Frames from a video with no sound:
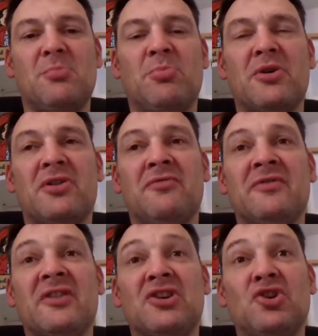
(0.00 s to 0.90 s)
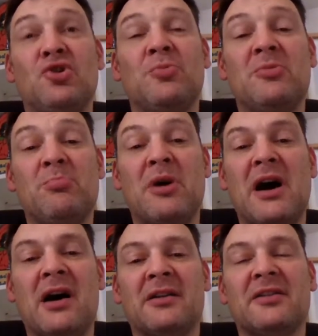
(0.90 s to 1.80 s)
But there is a human
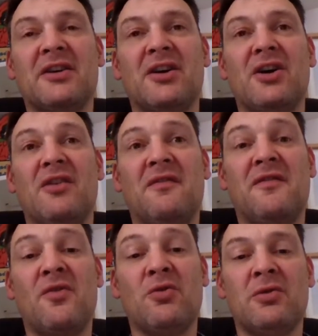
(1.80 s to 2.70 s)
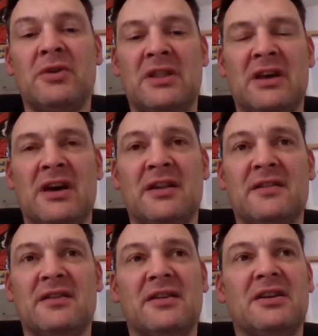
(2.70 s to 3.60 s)
part following that,
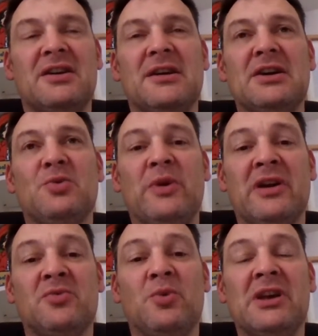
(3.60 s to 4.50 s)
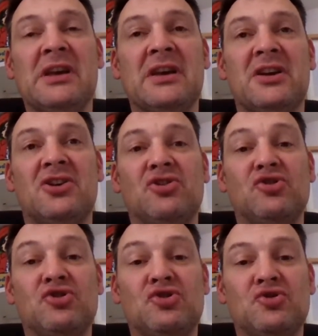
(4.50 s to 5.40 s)
where we
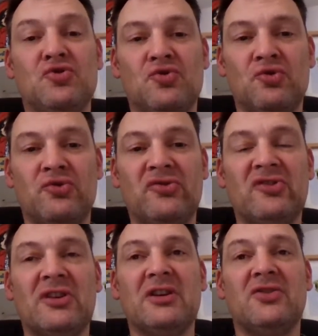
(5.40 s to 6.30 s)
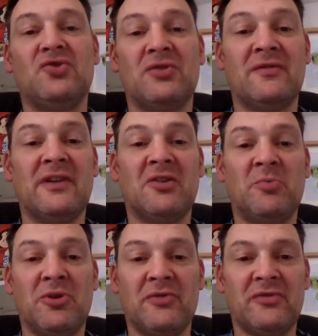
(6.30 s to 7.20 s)
choose to
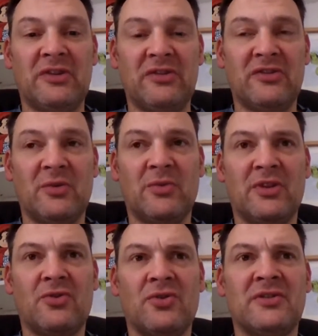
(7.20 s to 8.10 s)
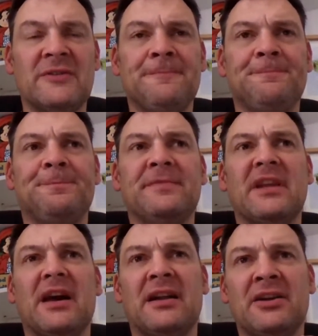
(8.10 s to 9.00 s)
develop our relationship with God.
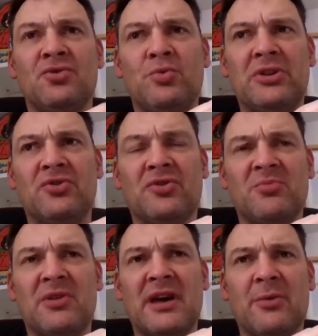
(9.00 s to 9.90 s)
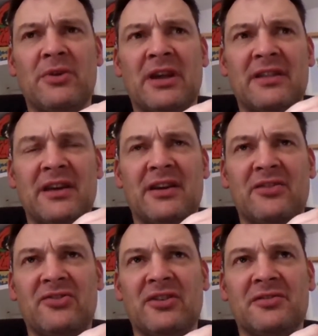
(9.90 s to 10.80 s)
And I know we talked about that when I think I
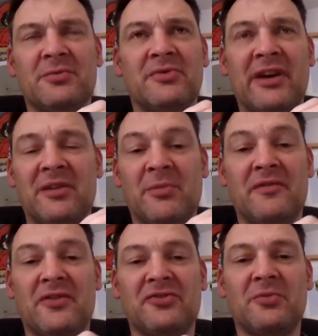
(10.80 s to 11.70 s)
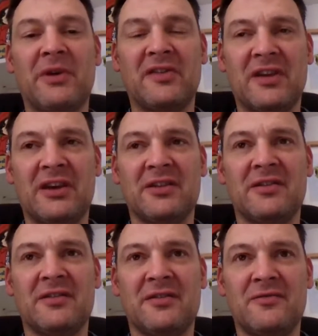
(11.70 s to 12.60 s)
shared, it was either my first or my
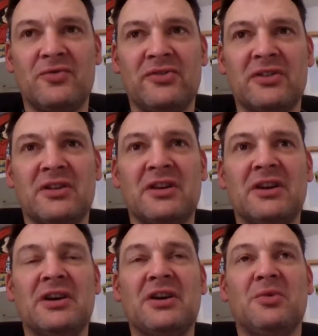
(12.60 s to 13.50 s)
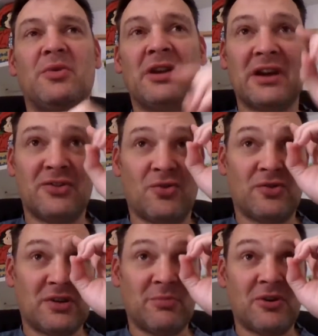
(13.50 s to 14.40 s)
second devotion, when I
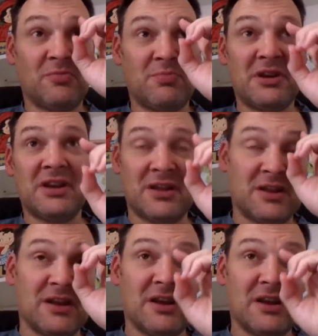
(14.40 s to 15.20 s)
talked about being